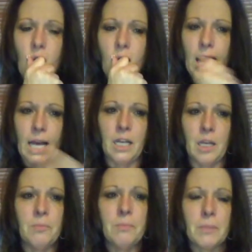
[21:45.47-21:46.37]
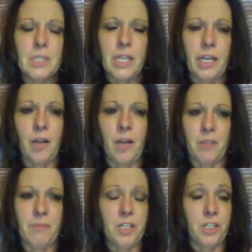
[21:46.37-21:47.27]
to help give my
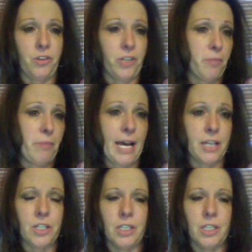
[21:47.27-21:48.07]
children compassion,